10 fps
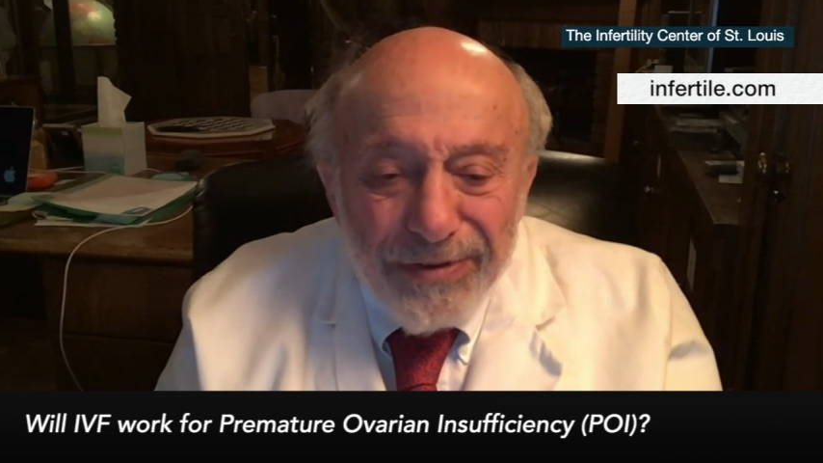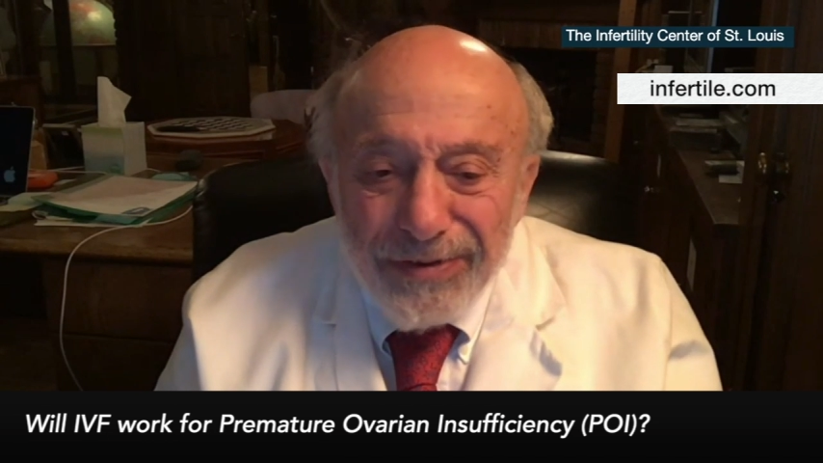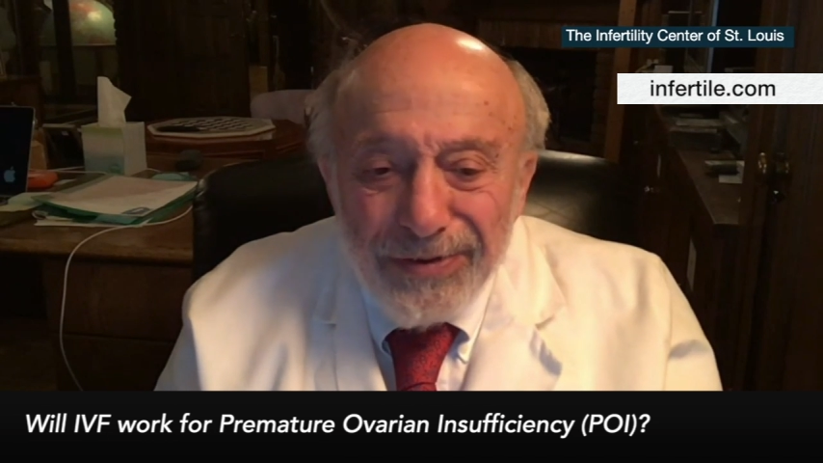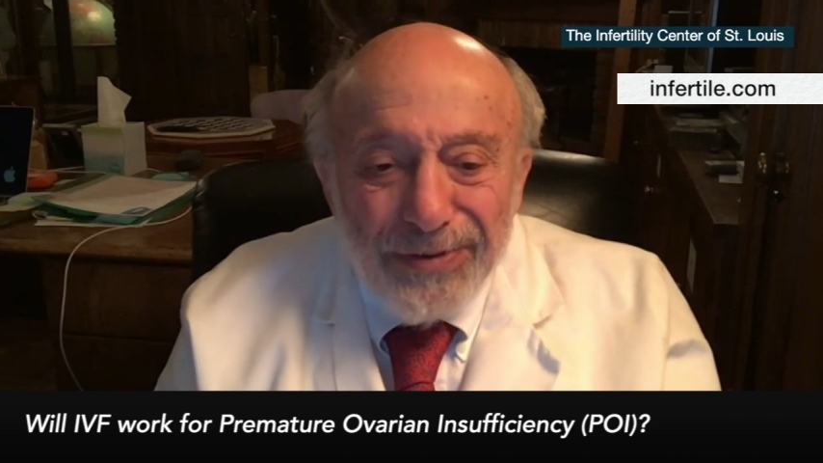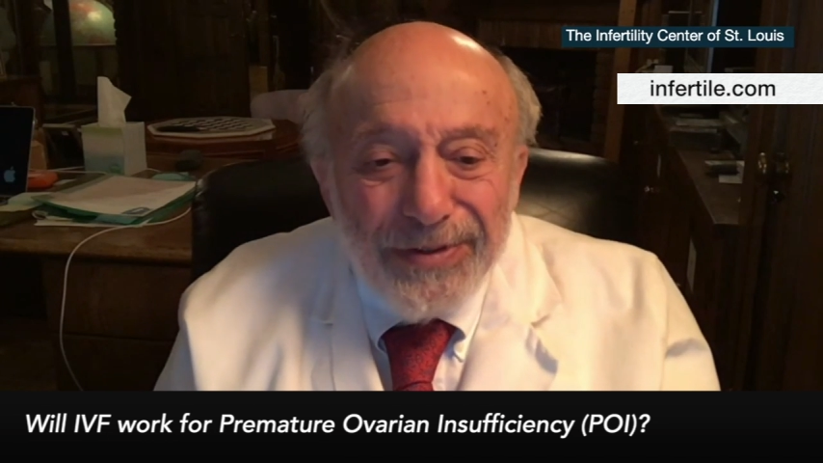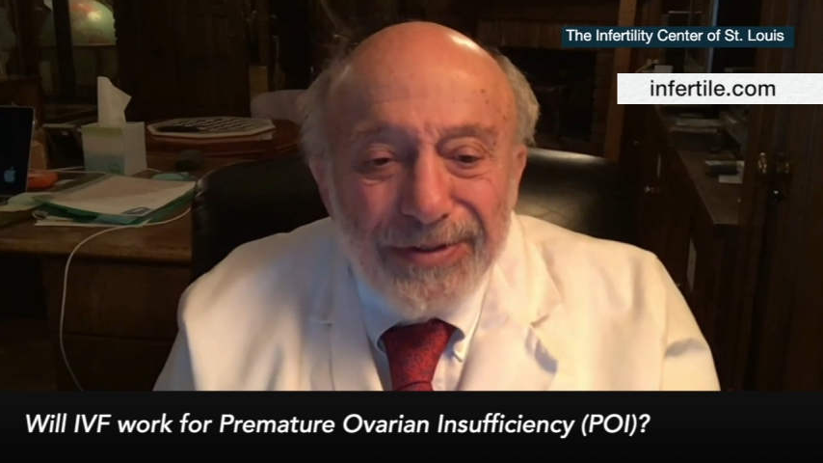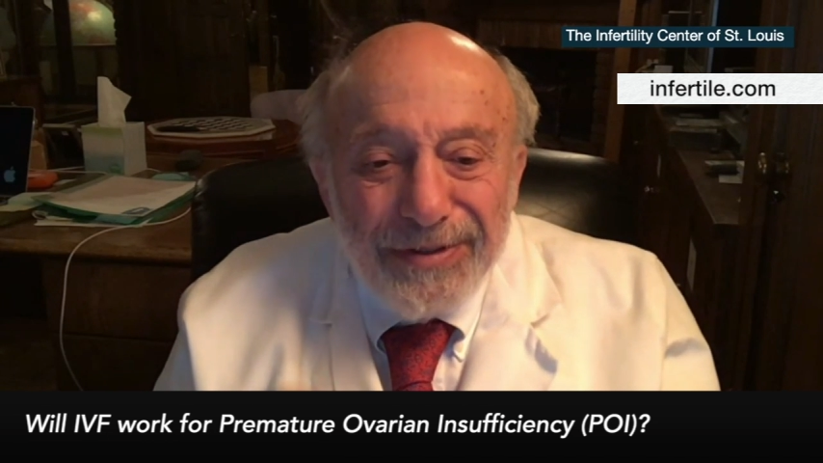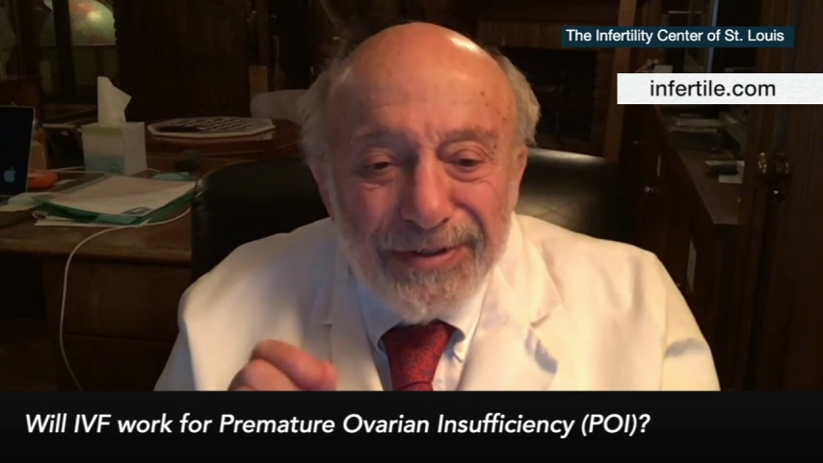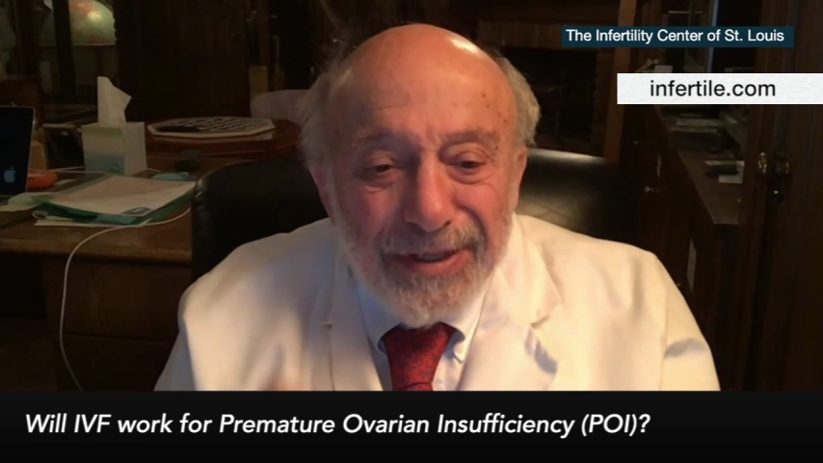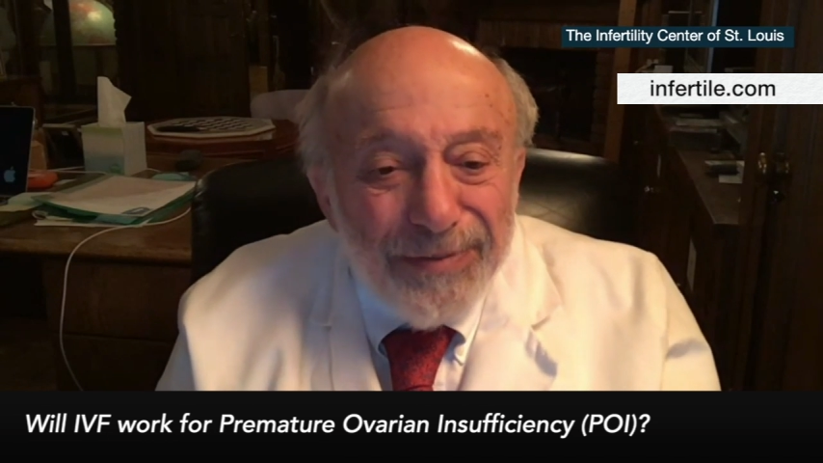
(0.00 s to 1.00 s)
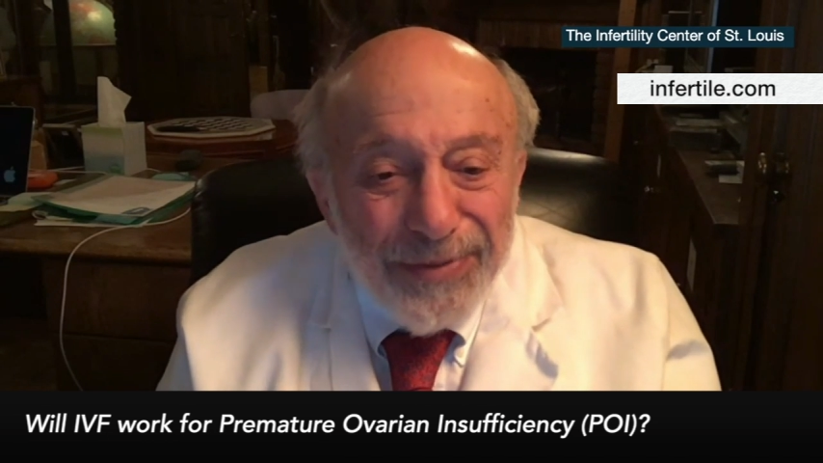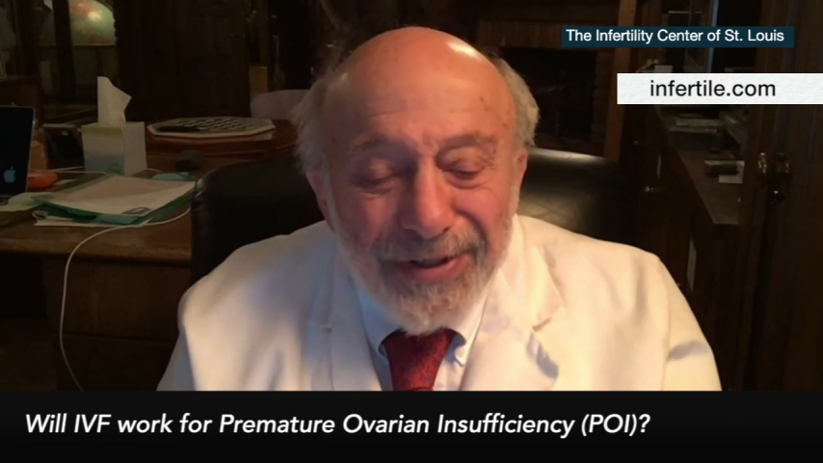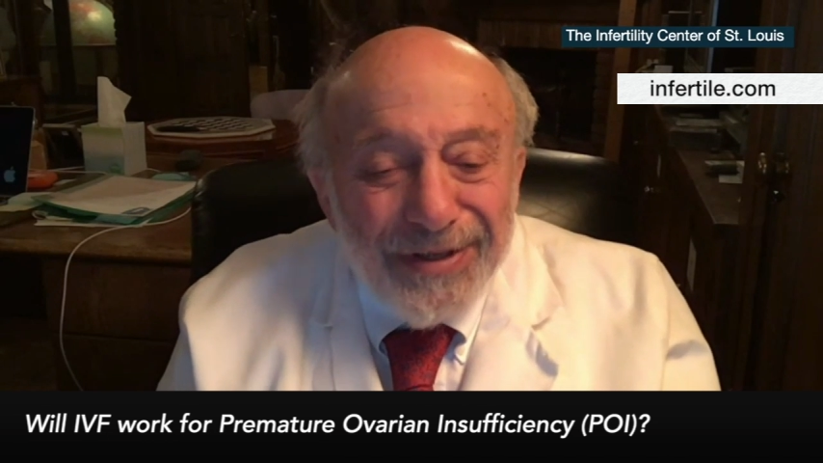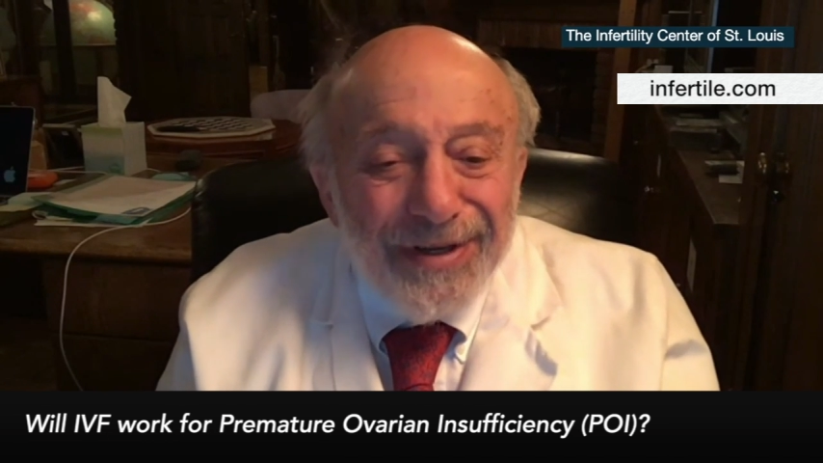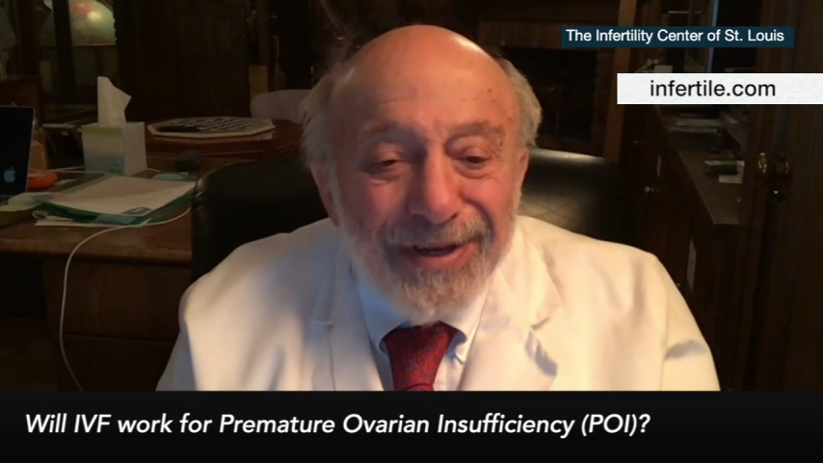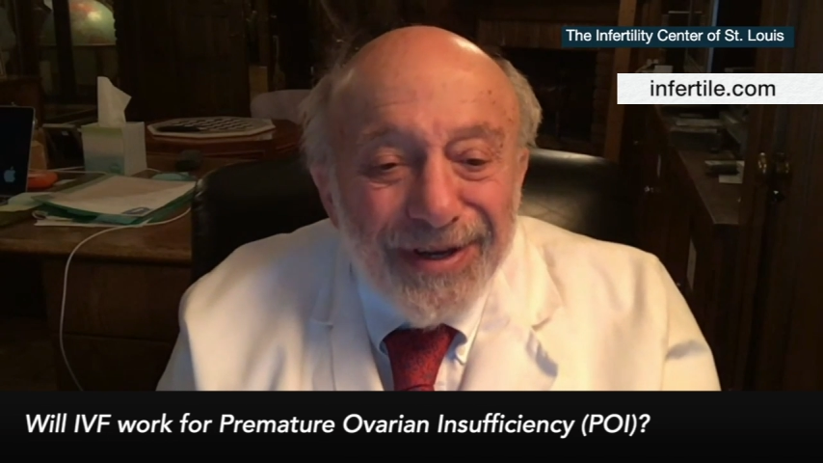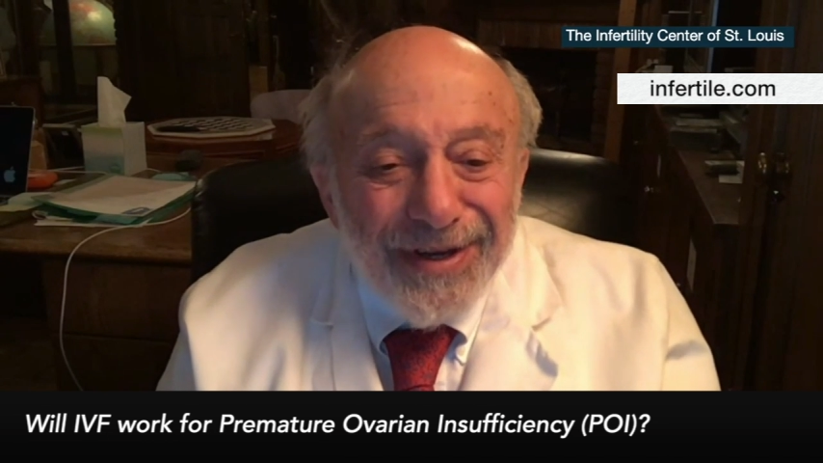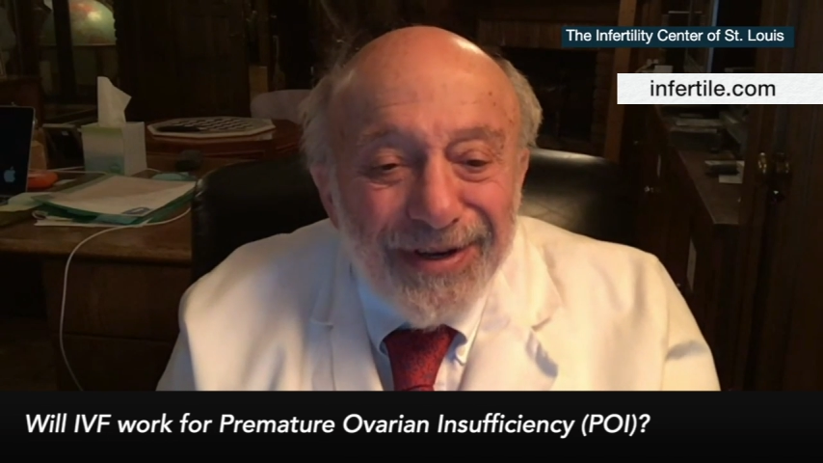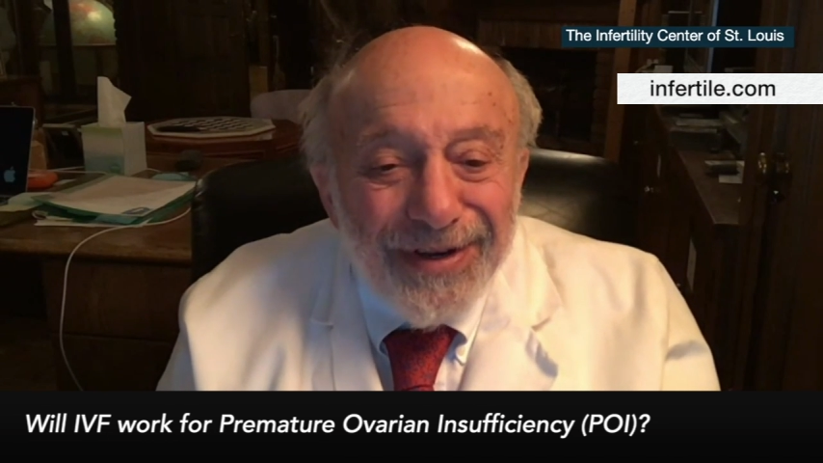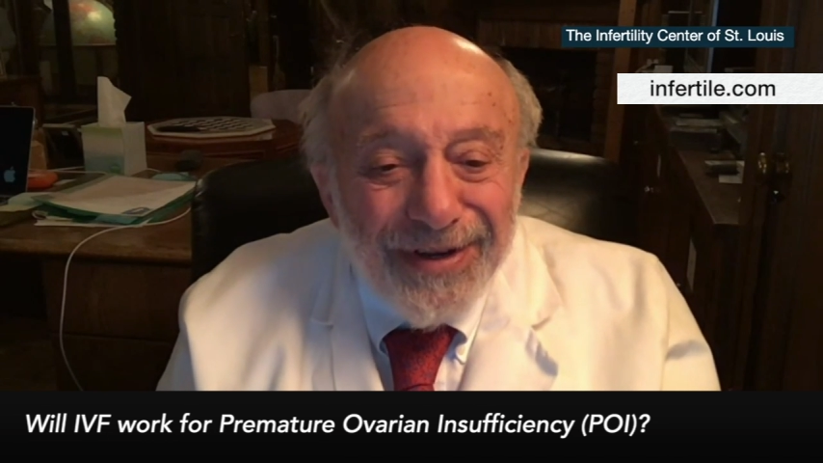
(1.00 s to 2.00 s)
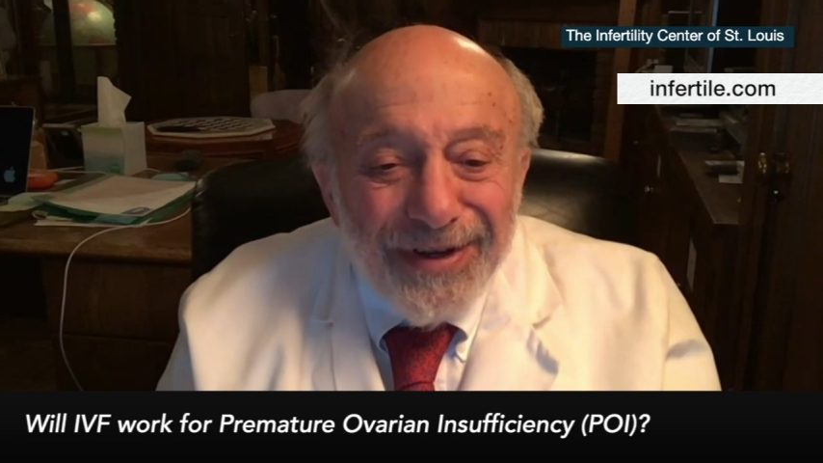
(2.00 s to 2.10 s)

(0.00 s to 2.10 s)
to do the same thing again